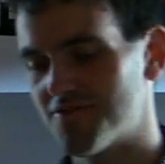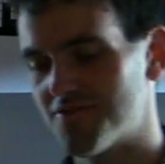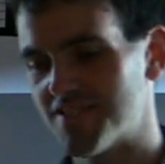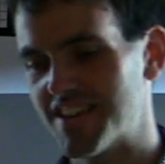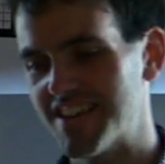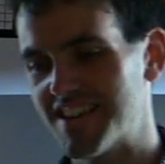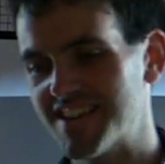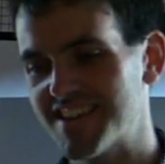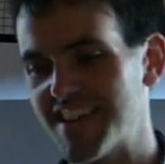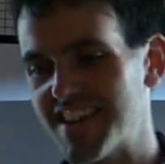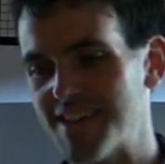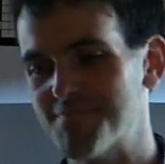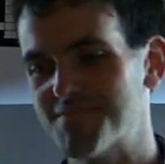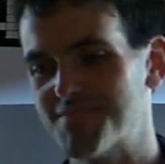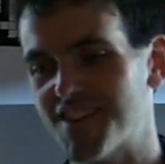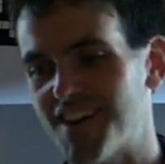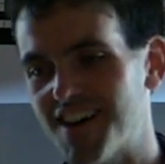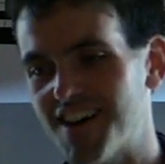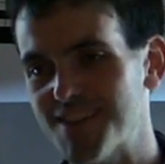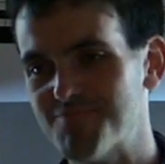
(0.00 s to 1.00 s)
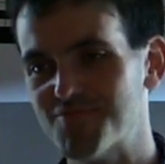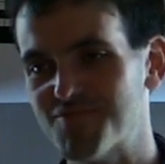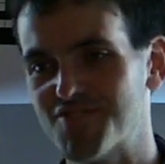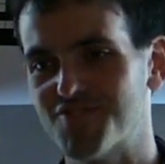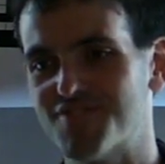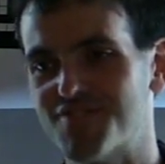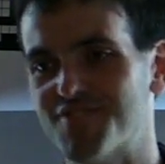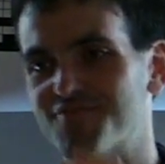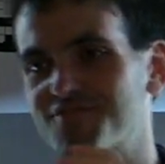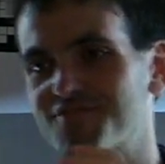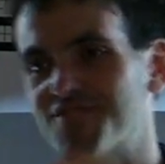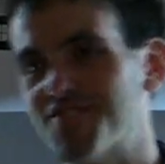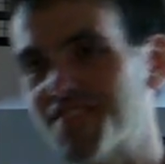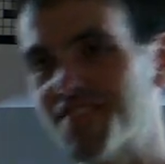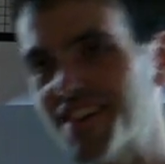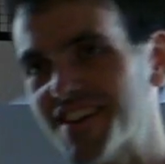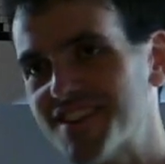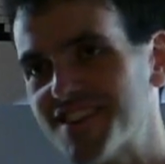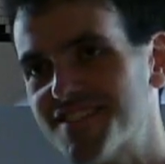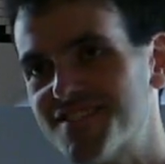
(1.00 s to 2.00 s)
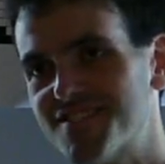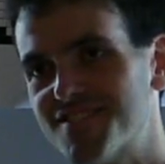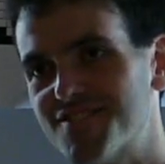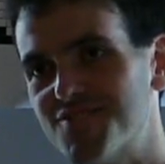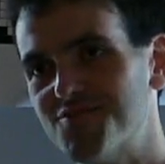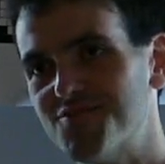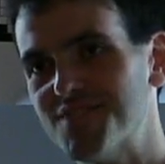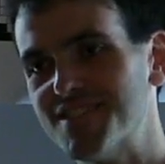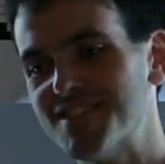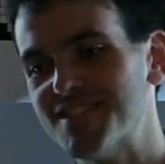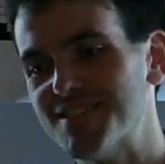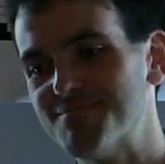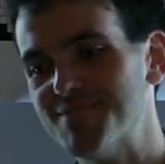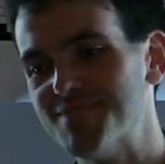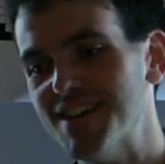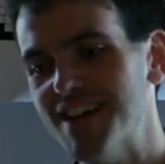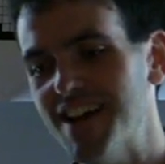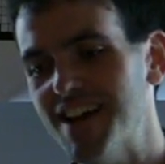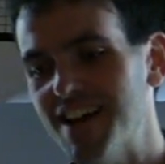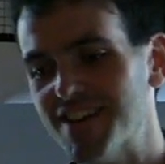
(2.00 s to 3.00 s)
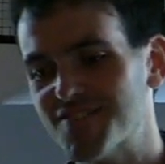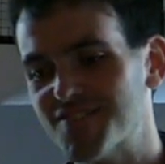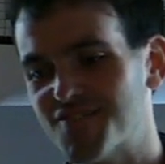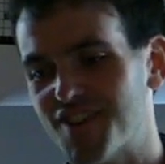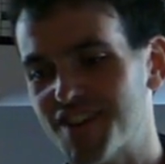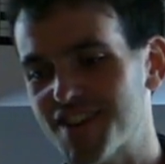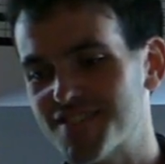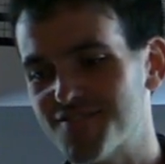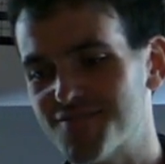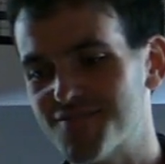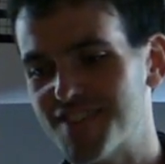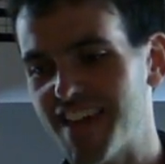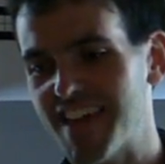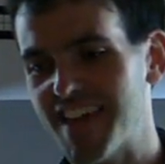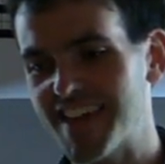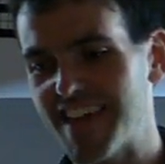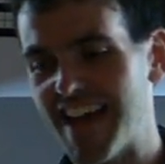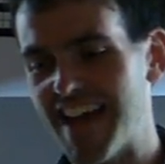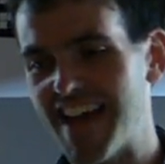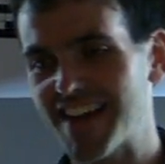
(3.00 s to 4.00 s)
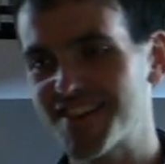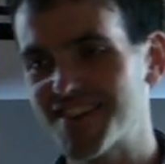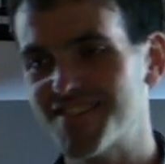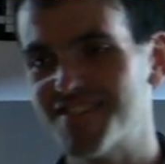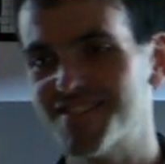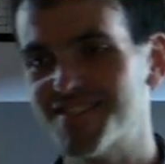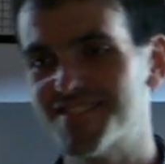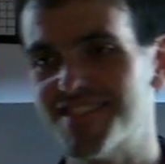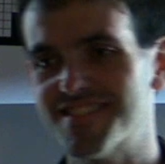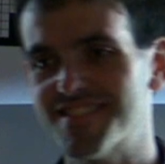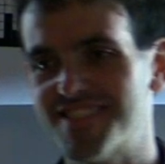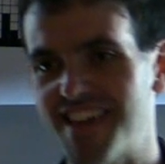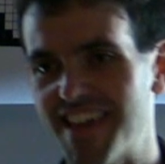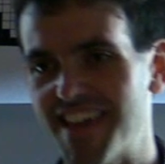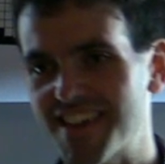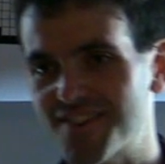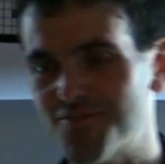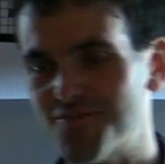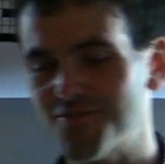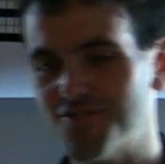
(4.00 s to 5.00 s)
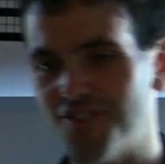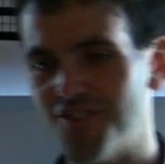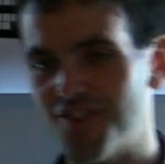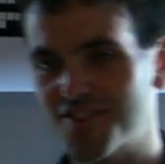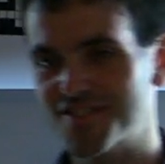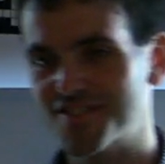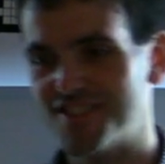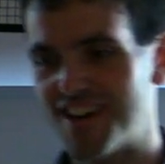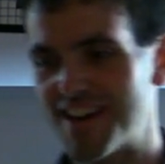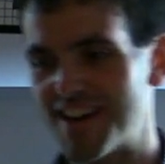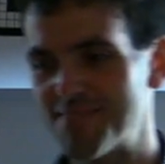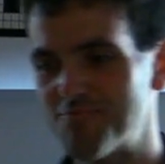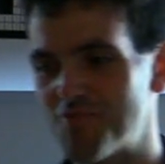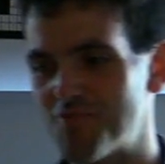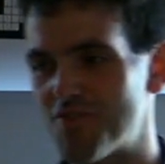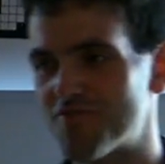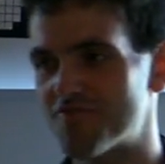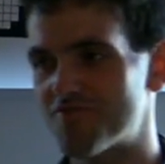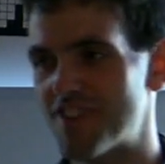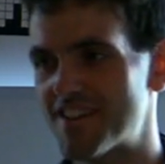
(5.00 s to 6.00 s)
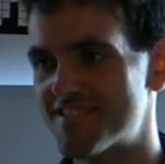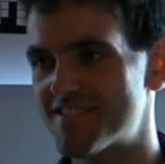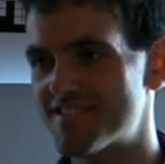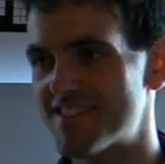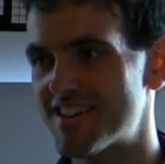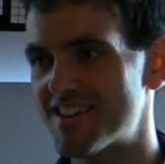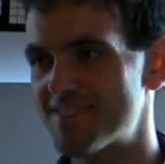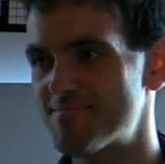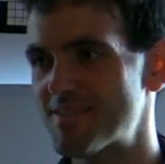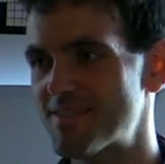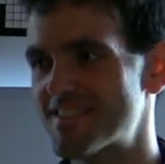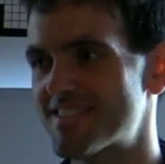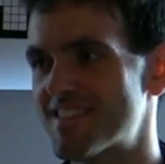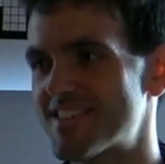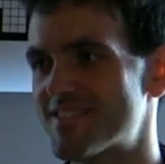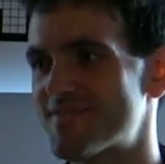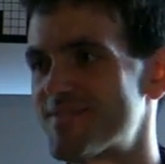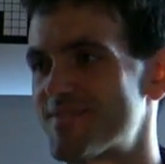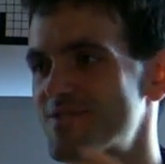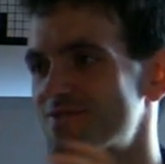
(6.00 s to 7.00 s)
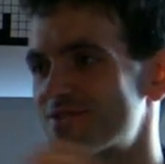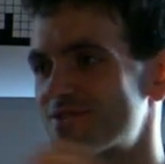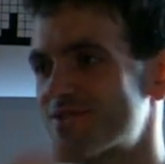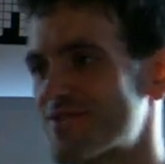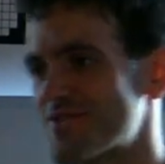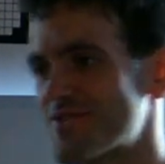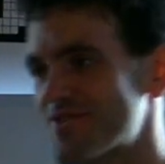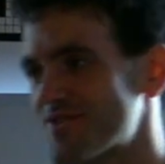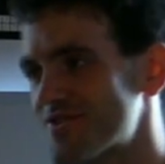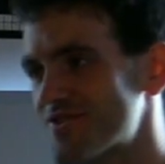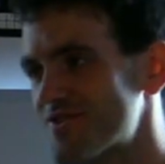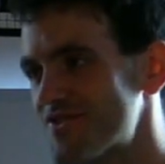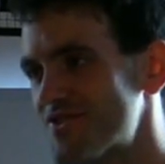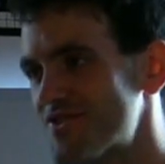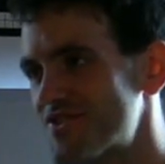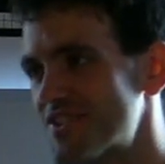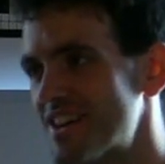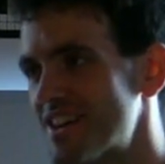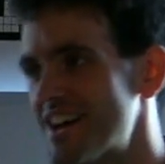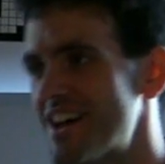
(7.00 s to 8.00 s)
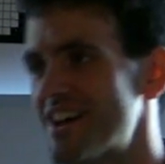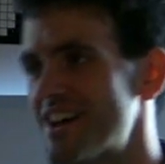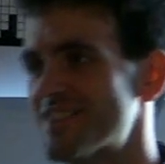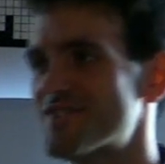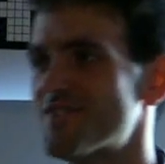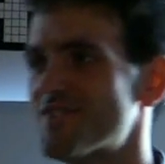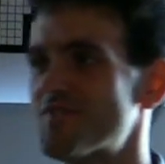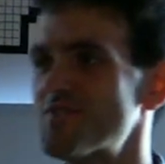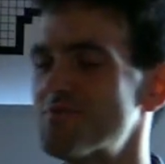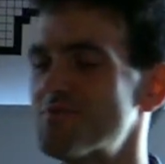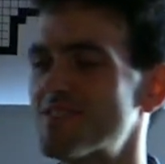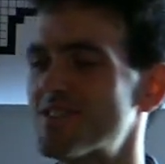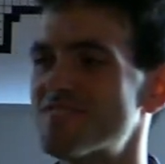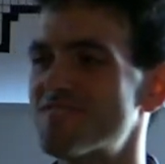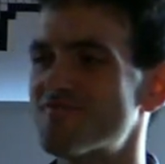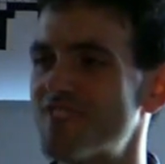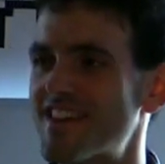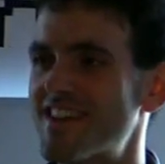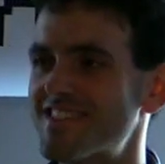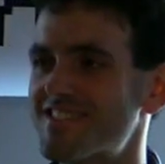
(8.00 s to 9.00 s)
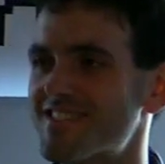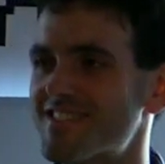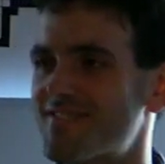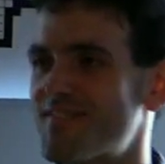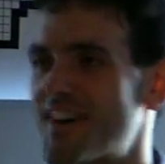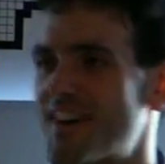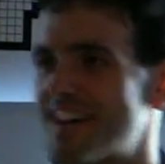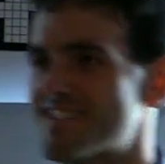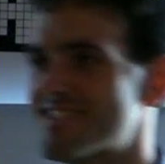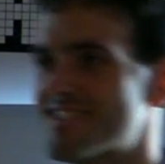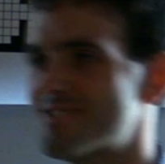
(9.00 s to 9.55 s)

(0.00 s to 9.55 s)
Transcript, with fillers: in-game time, which are different things. So you end up trying to take actions that take a long time while resting because that's fewer turns. So if you want to rest as fast as